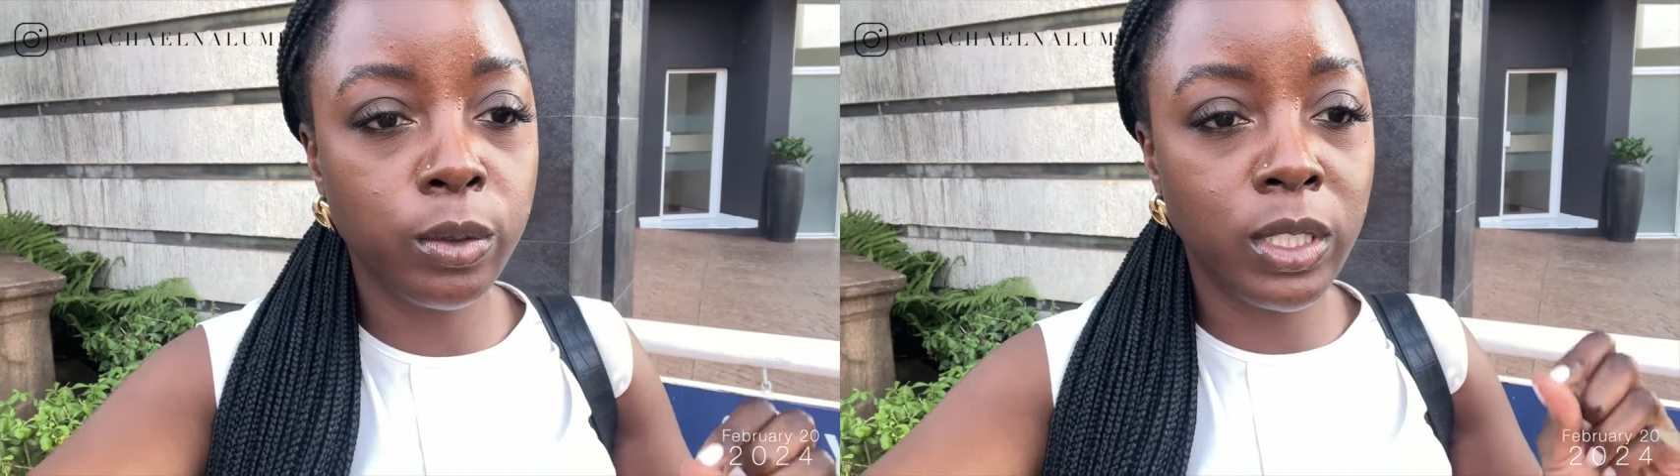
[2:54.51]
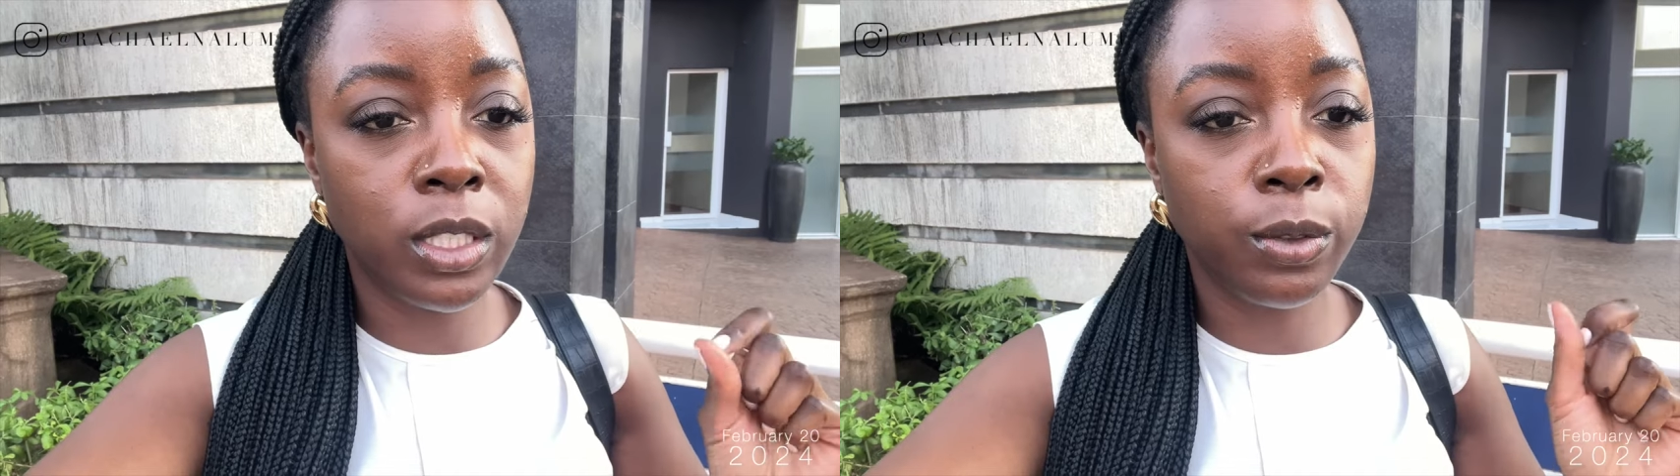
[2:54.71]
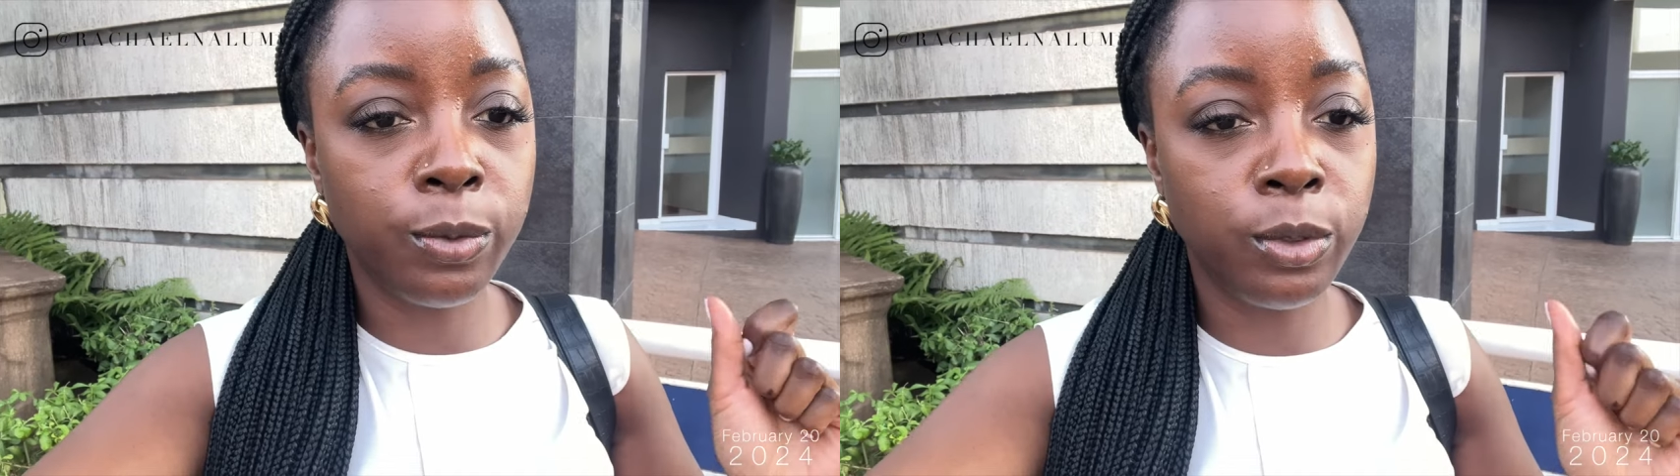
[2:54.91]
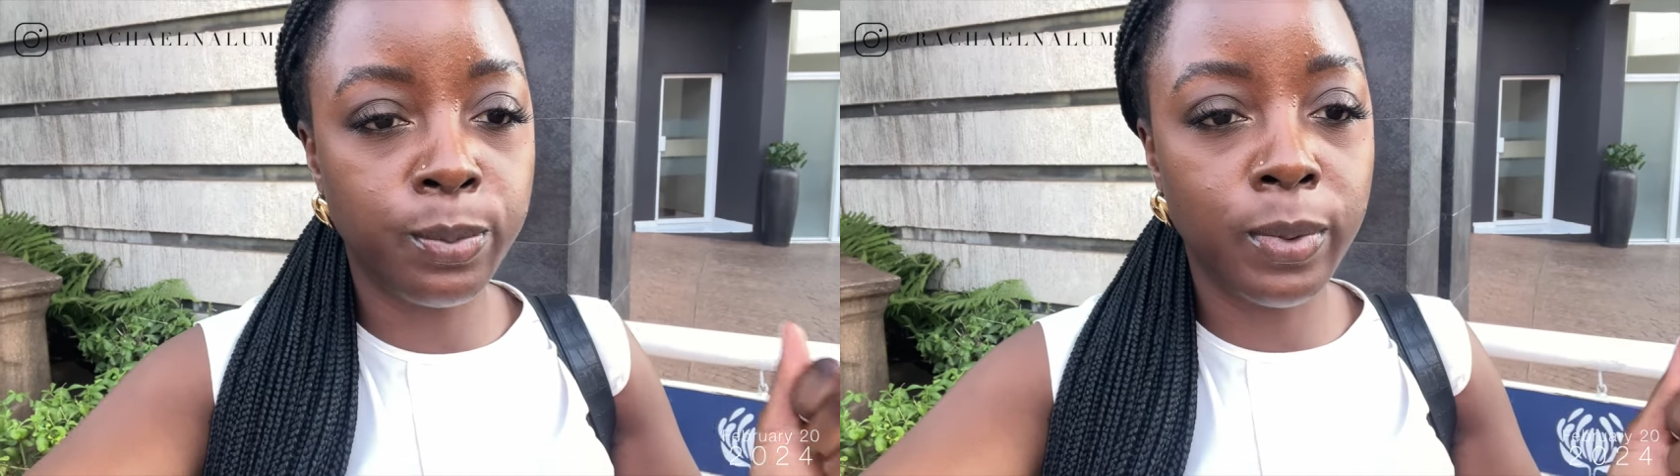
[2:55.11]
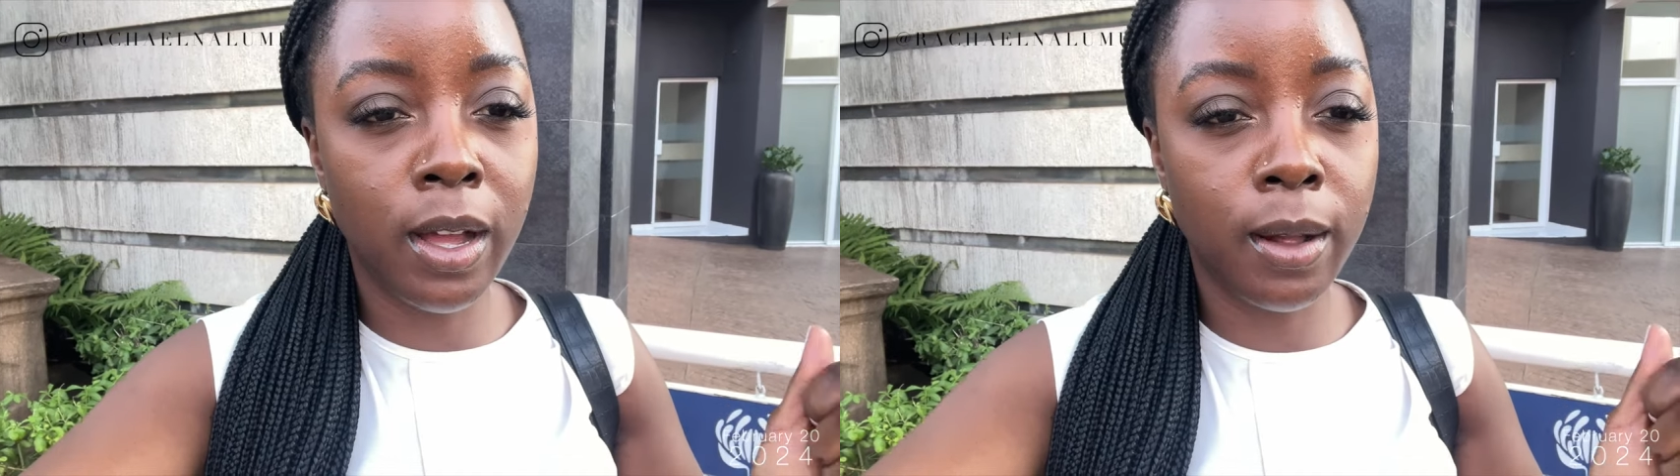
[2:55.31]
need to
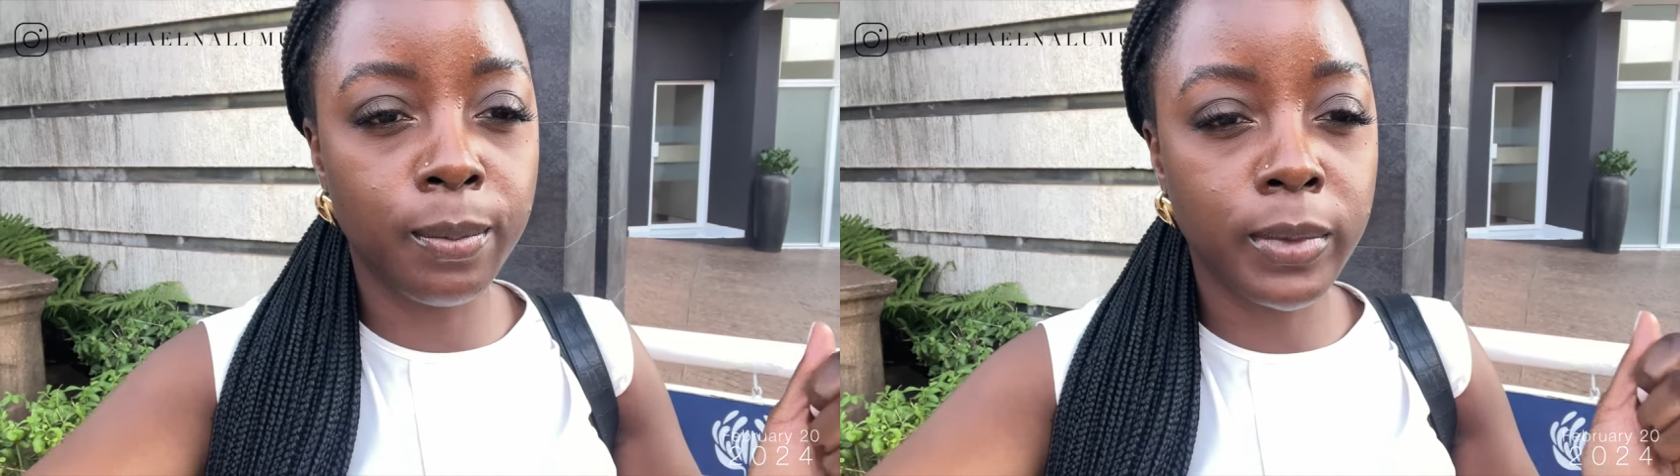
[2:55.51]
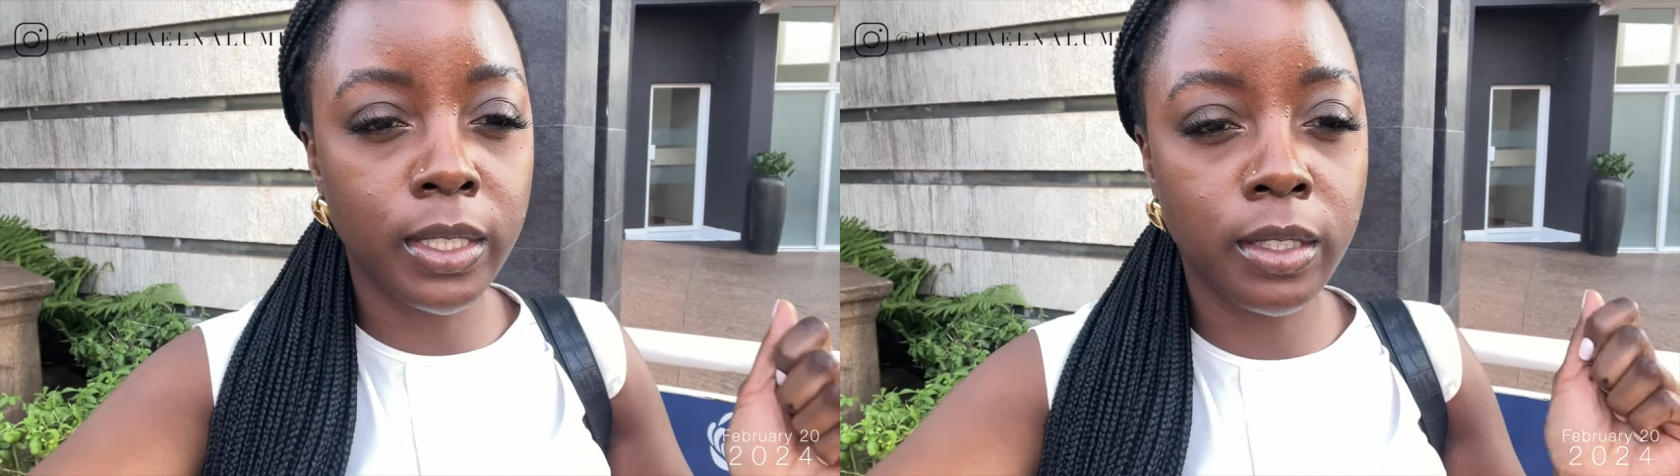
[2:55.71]
um,